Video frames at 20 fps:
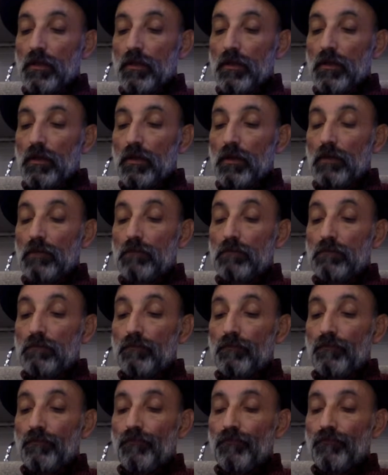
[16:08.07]

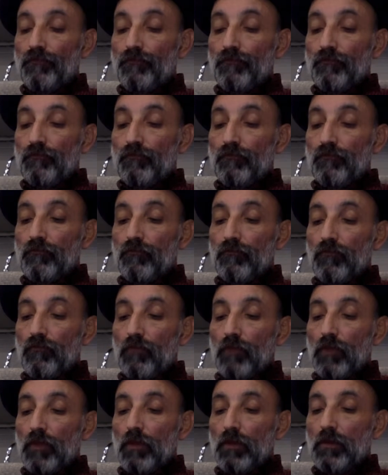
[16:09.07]
Um,
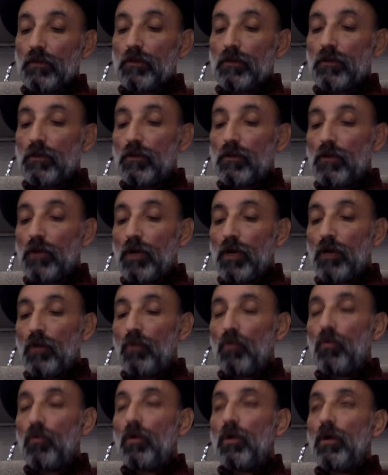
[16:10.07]
you know
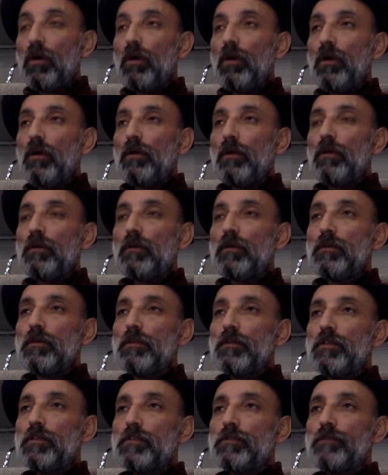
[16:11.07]
how
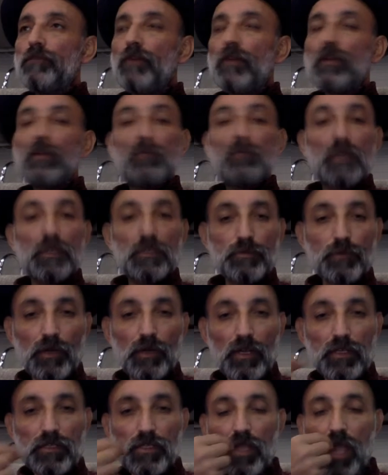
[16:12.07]
it's fucking
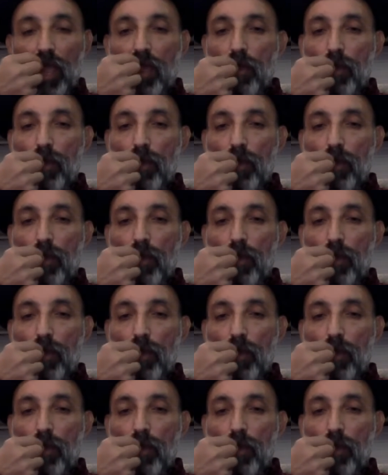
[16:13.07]
mesmerizing.